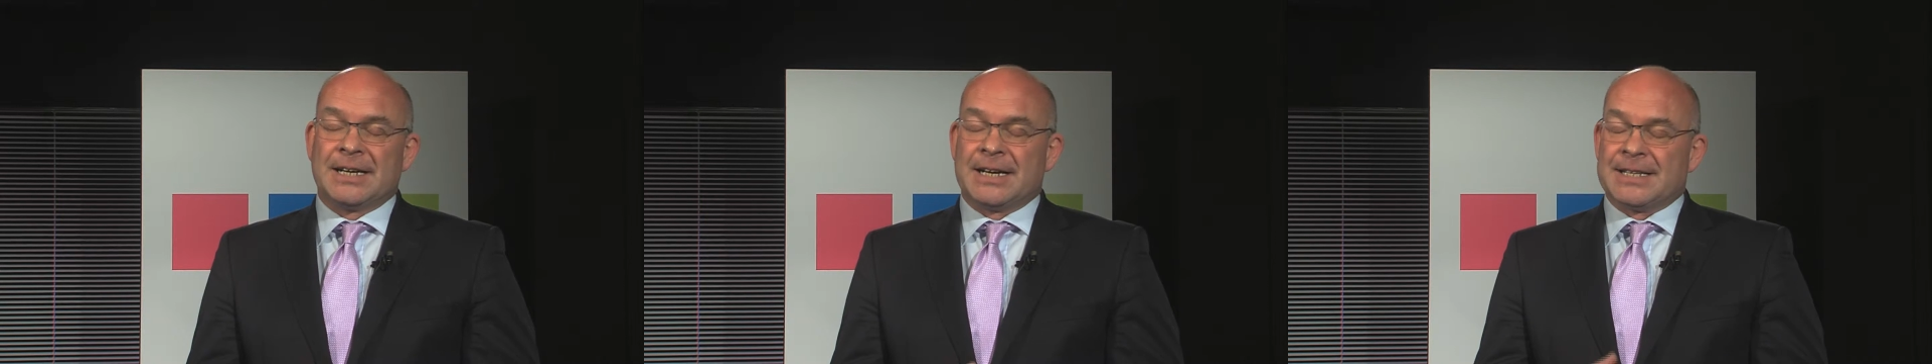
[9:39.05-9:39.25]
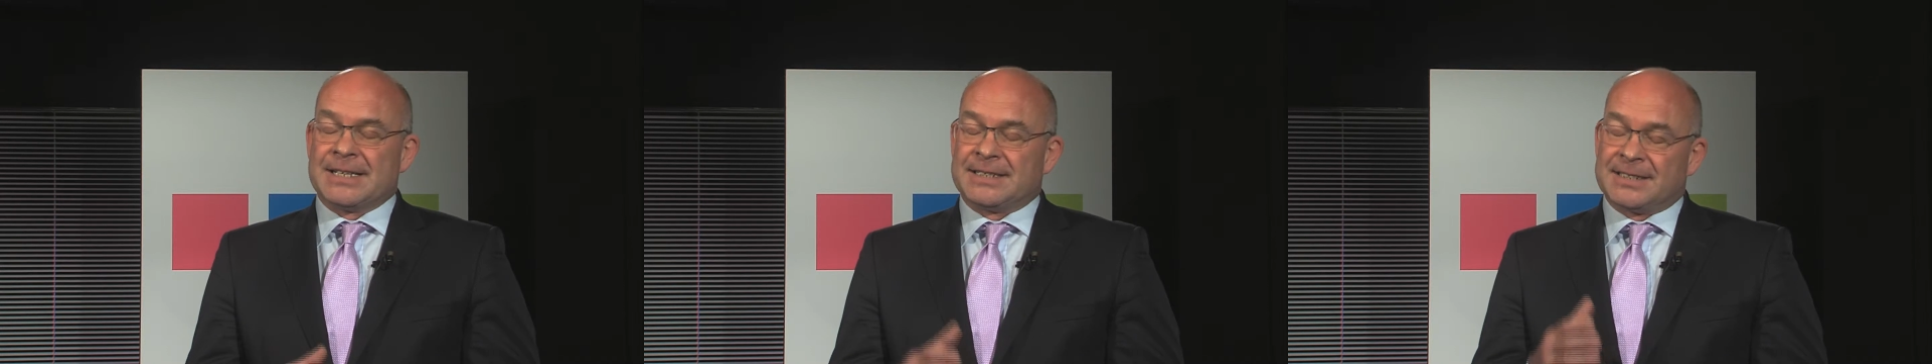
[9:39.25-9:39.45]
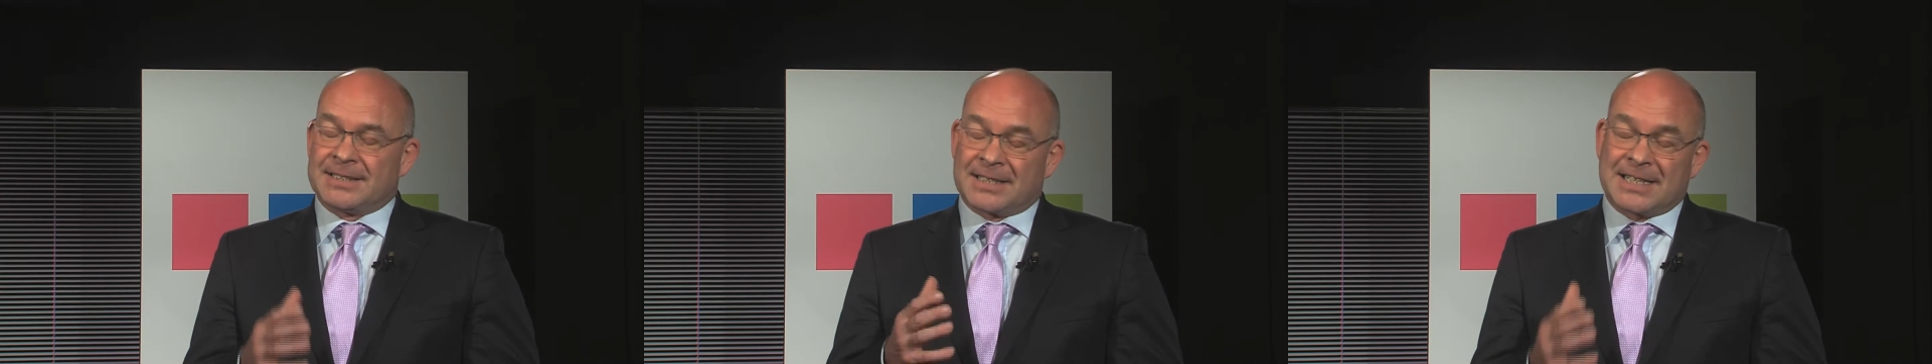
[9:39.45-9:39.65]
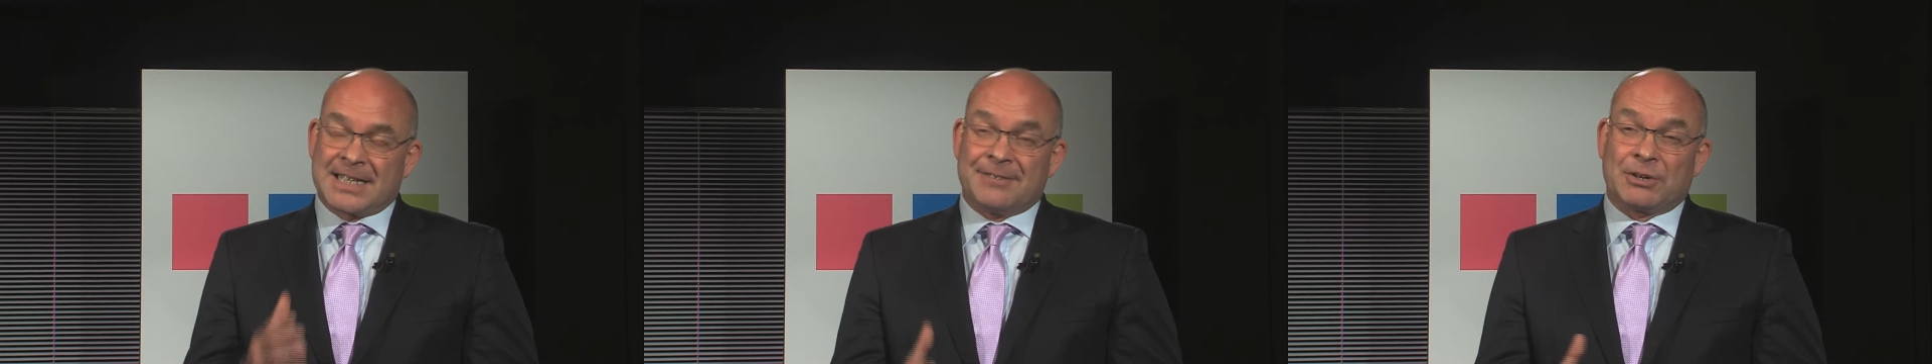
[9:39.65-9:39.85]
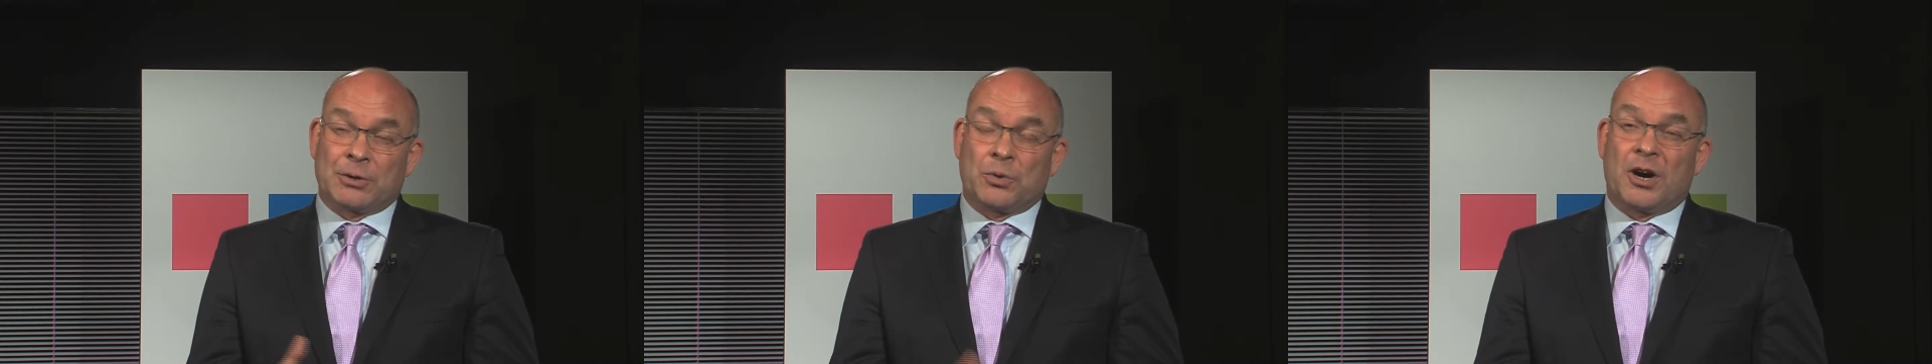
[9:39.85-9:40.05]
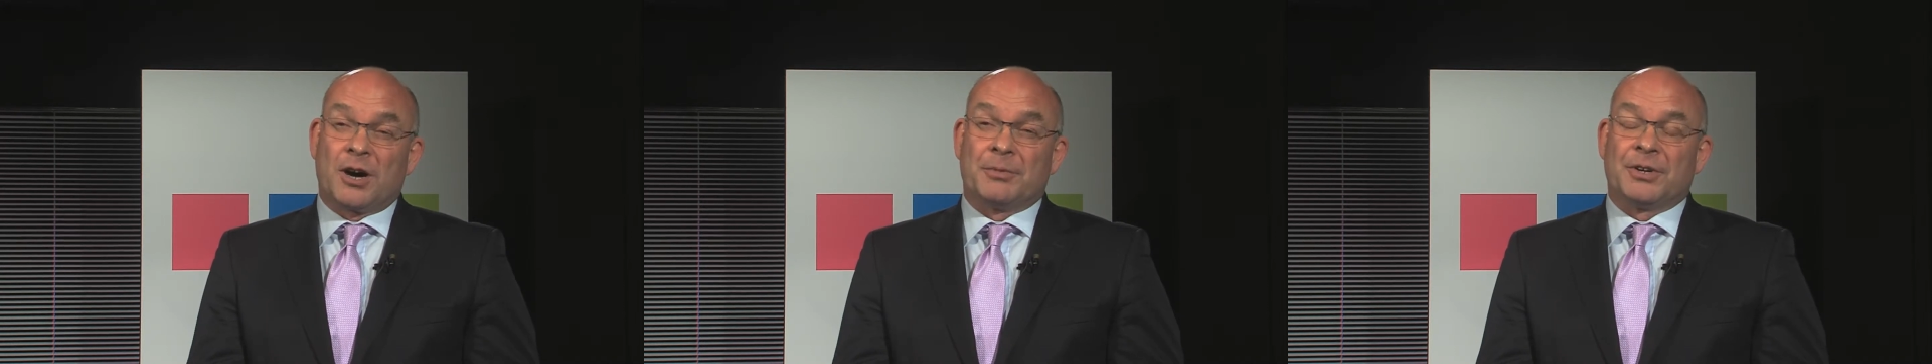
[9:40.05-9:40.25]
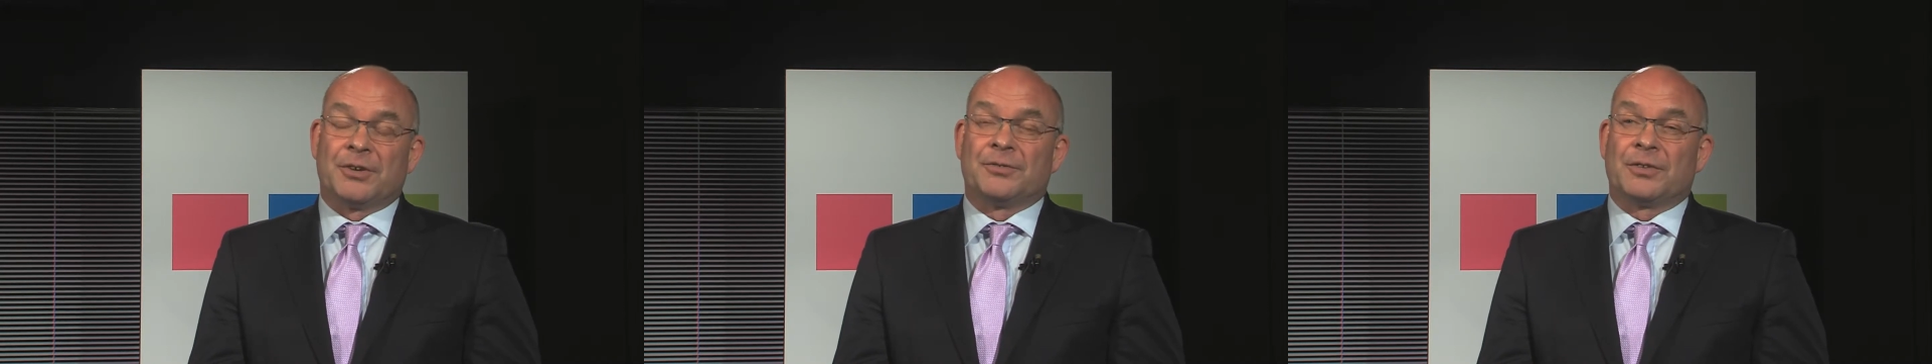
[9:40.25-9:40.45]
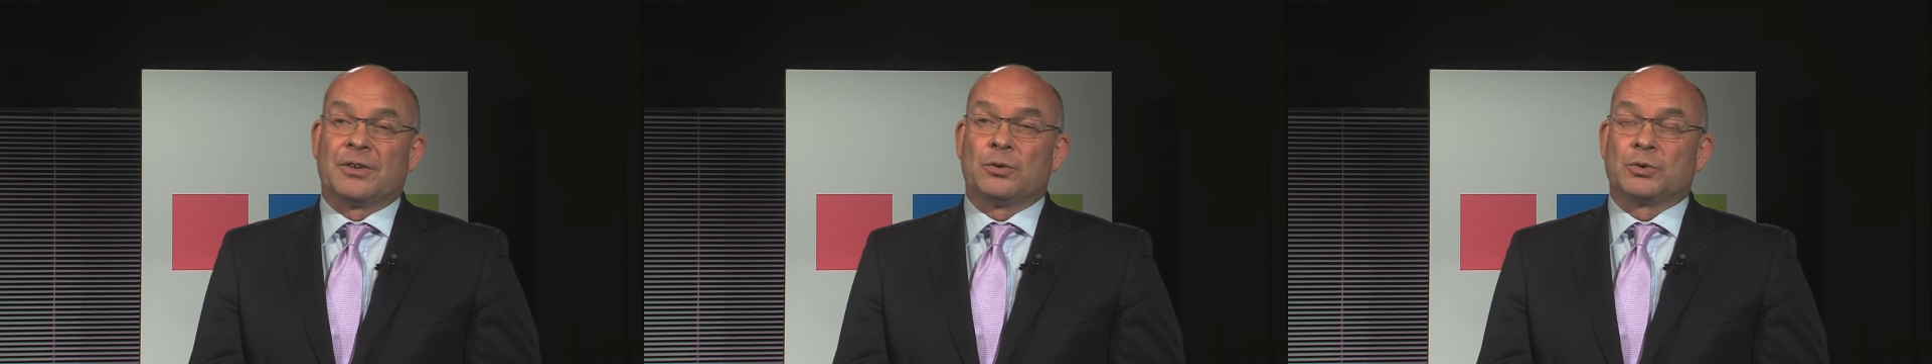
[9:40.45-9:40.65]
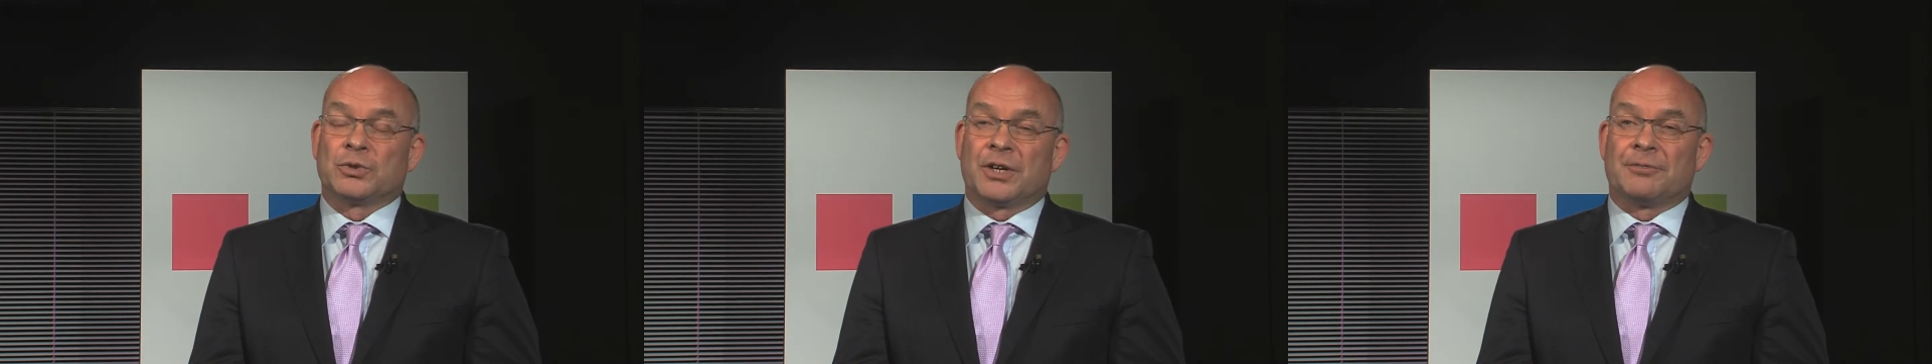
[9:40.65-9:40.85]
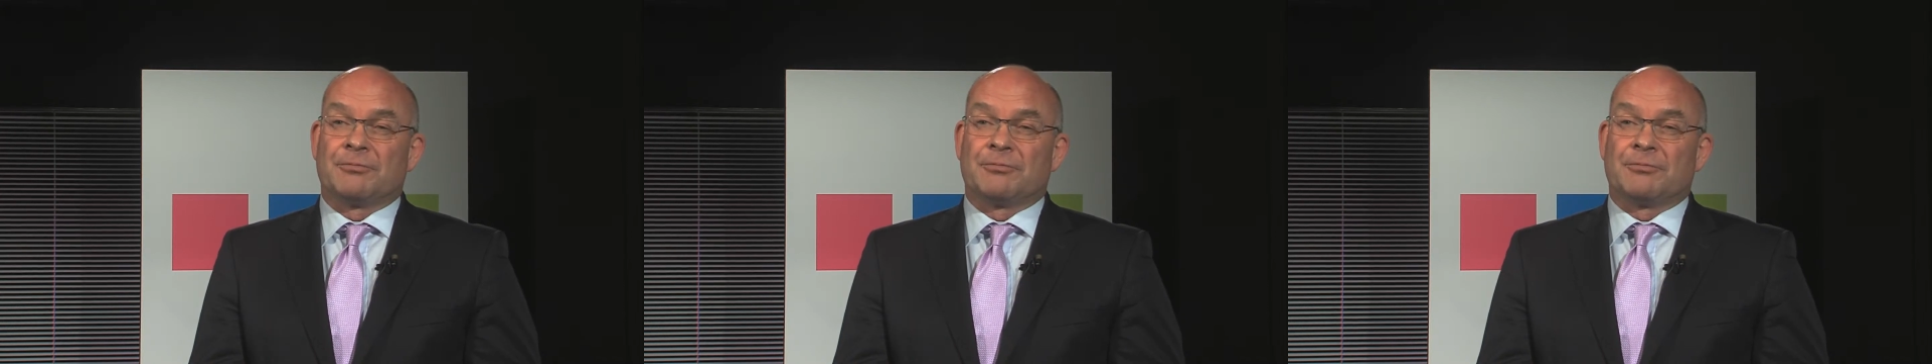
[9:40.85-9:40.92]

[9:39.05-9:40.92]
And this is a key requirement of the auto